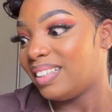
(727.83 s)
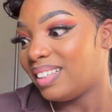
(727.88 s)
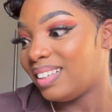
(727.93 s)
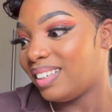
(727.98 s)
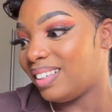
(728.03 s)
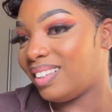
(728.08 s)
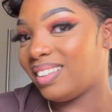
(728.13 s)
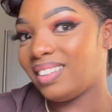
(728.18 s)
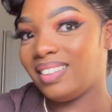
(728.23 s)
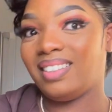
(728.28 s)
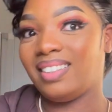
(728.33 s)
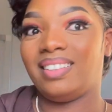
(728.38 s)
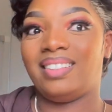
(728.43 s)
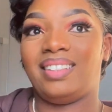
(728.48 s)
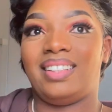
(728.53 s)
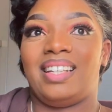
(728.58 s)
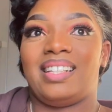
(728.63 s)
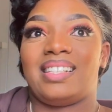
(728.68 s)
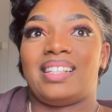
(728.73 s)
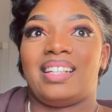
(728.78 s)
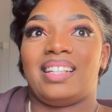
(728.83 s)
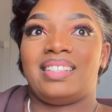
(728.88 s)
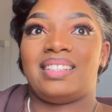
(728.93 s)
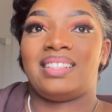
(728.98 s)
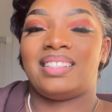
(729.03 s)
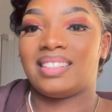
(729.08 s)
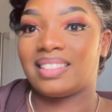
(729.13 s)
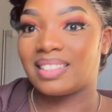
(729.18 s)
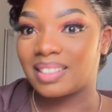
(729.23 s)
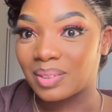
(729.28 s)
Oh, yeah, that's
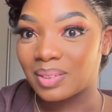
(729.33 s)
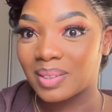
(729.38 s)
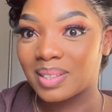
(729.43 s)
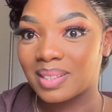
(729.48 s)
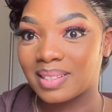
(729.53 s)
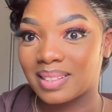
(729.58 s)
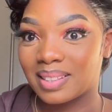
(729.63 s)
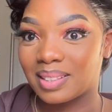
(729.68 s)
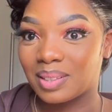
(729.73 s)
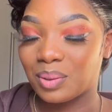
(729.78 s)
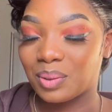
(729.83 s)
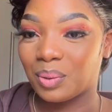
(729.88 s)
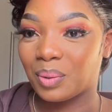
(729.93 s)
a tricky question.